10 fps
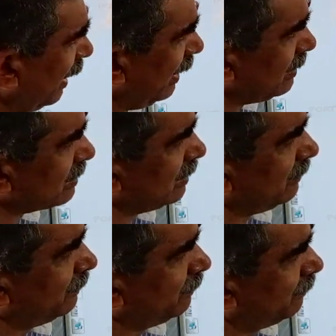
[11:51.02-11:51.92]
France,
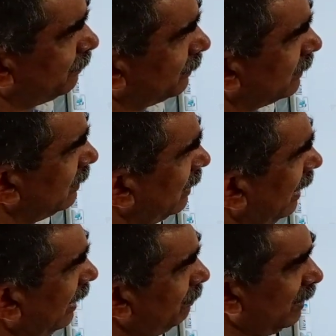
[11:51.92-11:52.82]

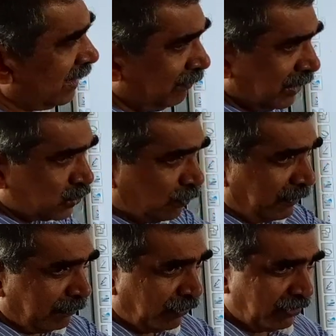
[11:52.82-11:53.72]
and become the
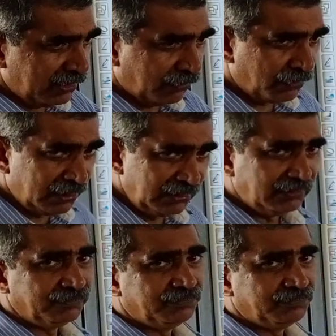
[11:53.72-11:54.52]
superpower in the world.